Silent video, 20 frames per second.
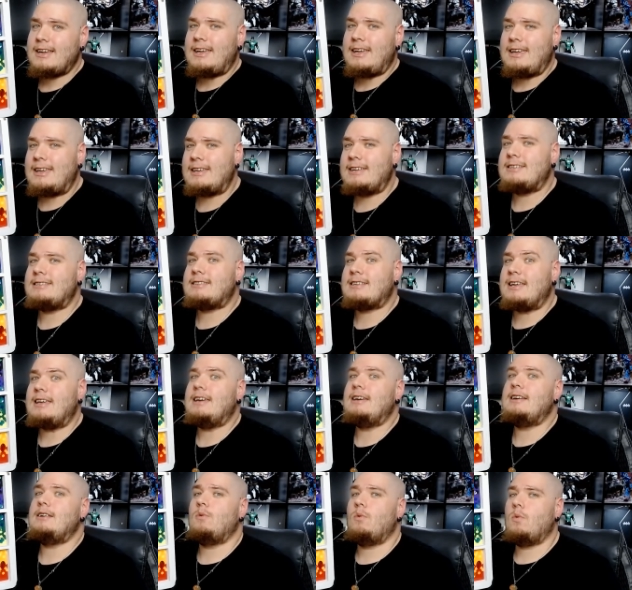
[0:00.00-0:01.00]
is
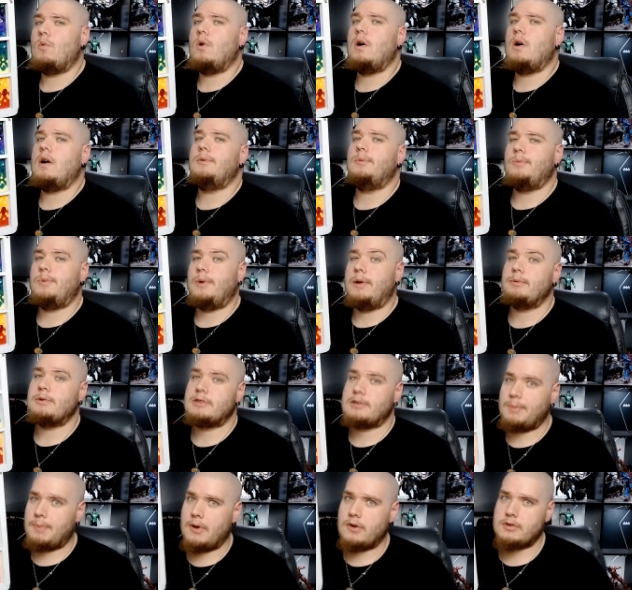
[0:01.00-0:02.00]
it what we were
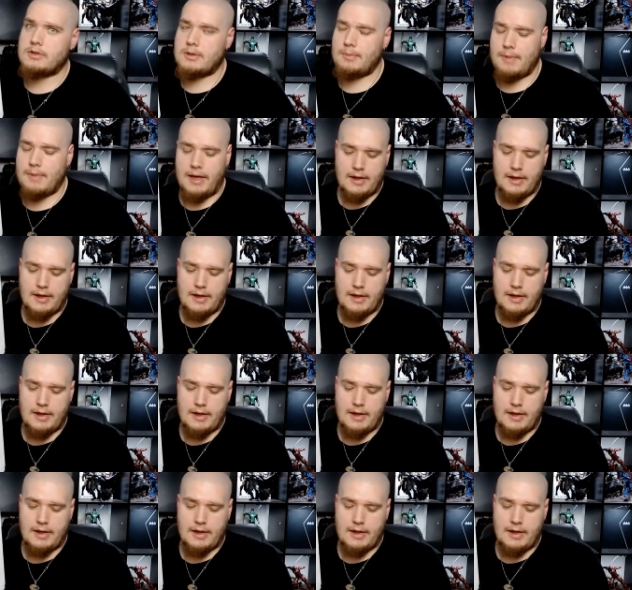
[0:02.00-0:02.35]
supposed to make?